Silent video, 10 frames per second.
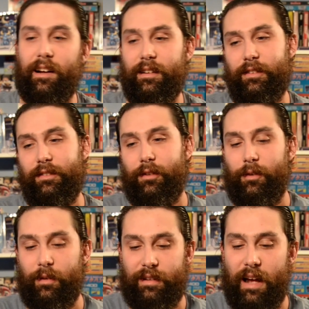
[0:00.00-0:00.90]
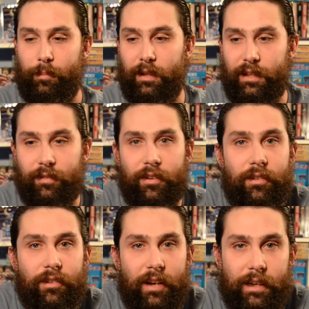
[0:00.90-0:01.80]
So I believe this
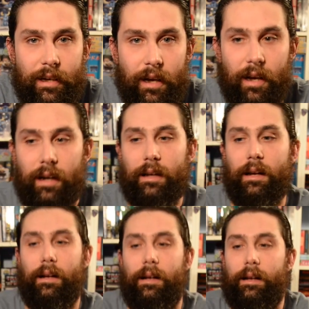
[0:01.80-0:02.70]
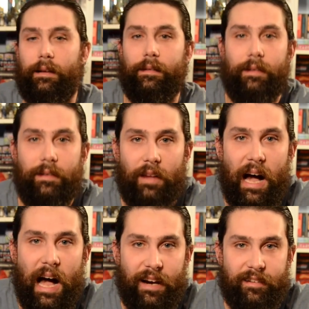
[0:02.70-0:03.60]
is like the
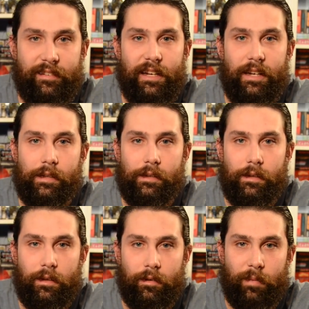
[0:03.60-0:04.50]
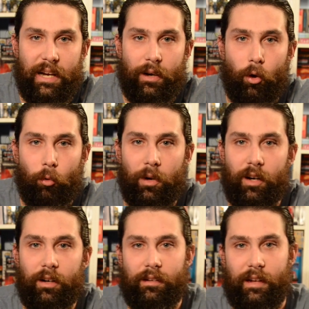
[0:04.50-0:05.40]
Odyssey by
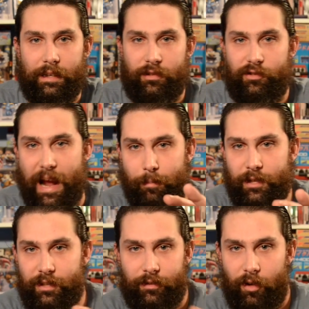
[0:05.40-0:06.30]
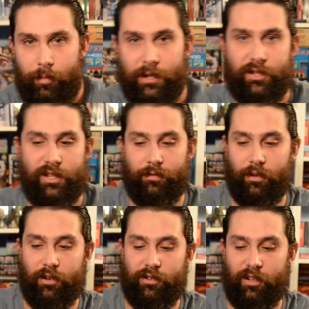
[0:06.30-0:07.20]
Homer, like a Japanese RPG
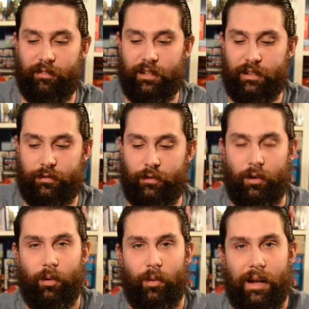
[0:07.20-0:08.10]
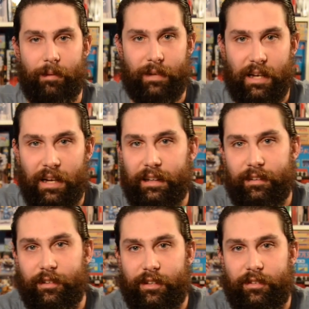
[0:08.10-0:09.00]
version of it. So I'm kind
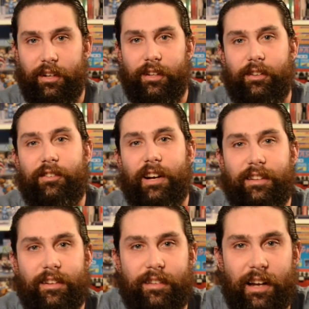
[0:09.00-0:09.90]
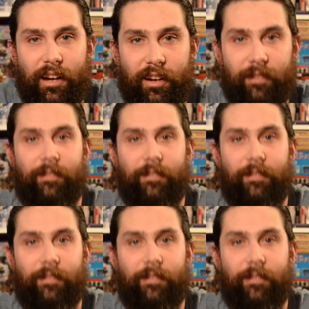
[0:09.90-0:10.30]
of excited to check this out. I